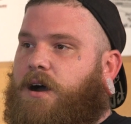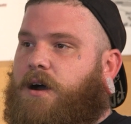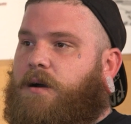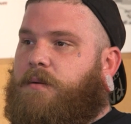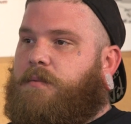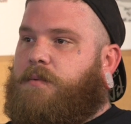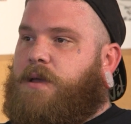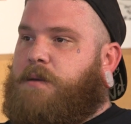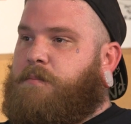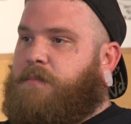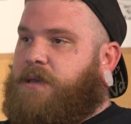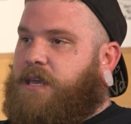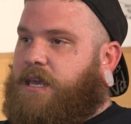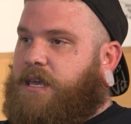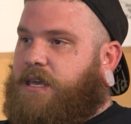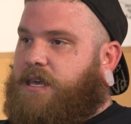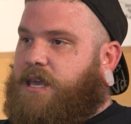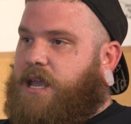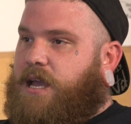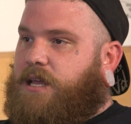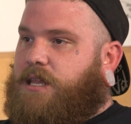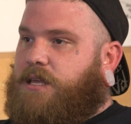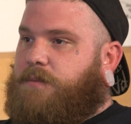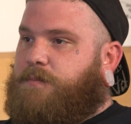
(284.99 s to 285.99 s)
And me and
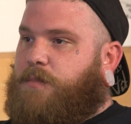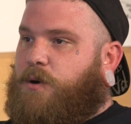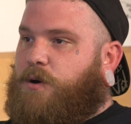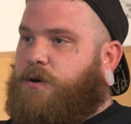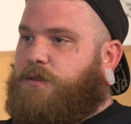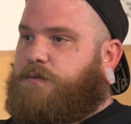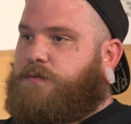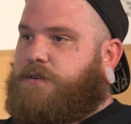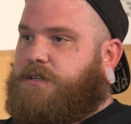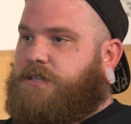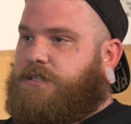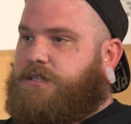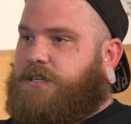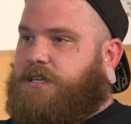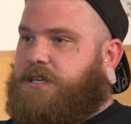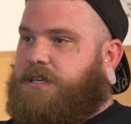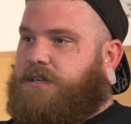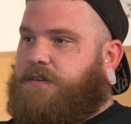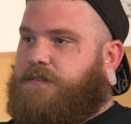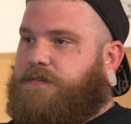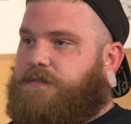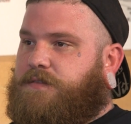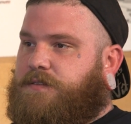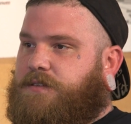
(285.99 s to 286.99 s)
Kaylee both
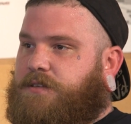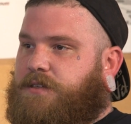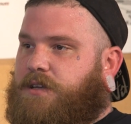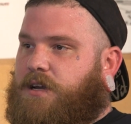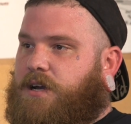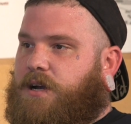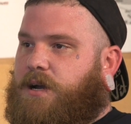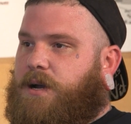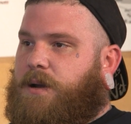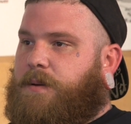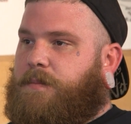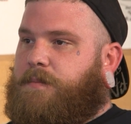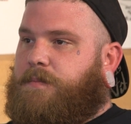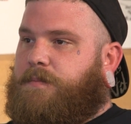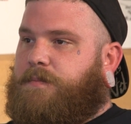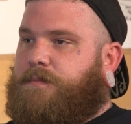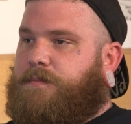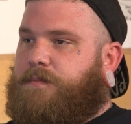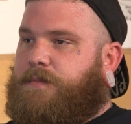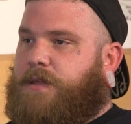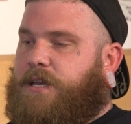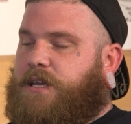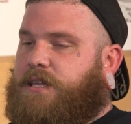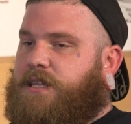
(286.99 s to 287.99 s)
received
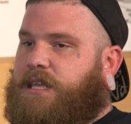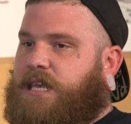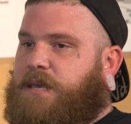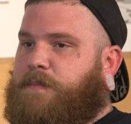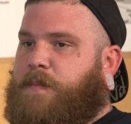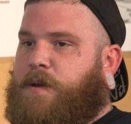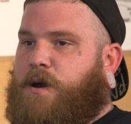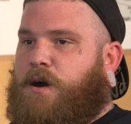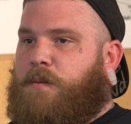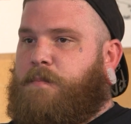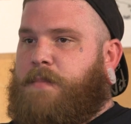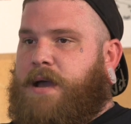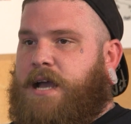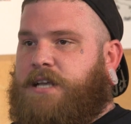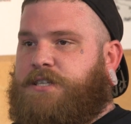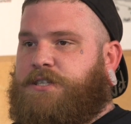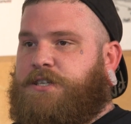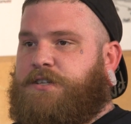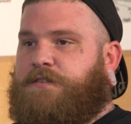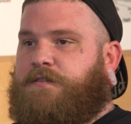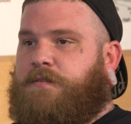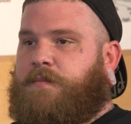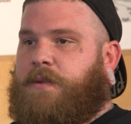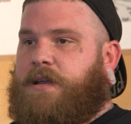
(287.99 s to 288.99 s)
like an email
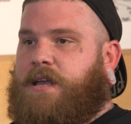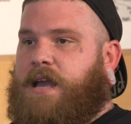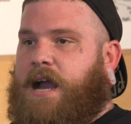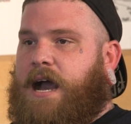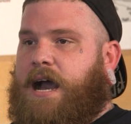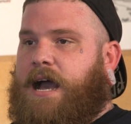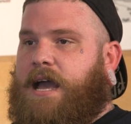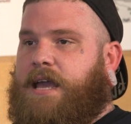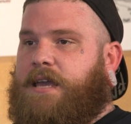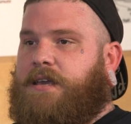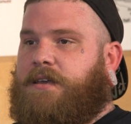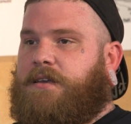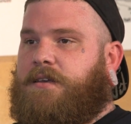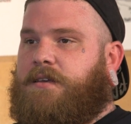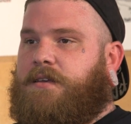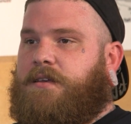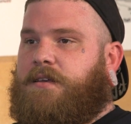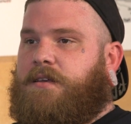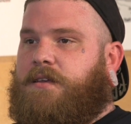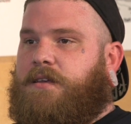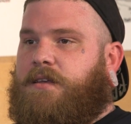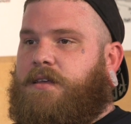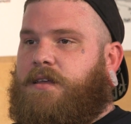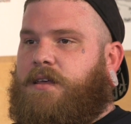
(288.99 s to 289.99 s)
message from a guy,
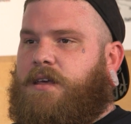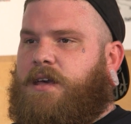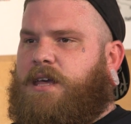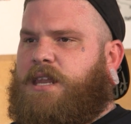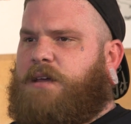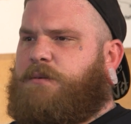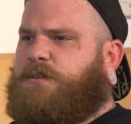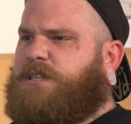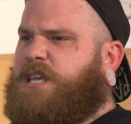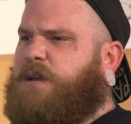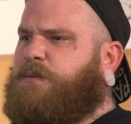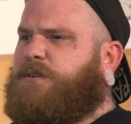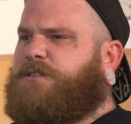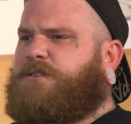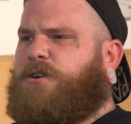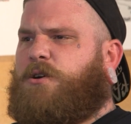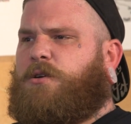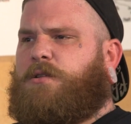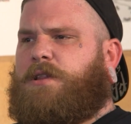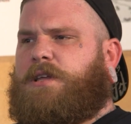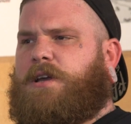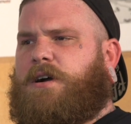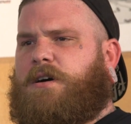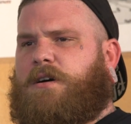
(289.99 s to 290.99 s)
and it was
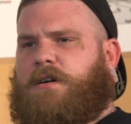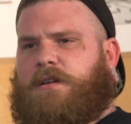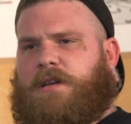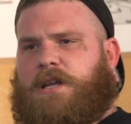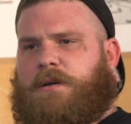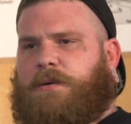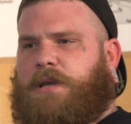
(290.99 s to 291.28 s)
early on.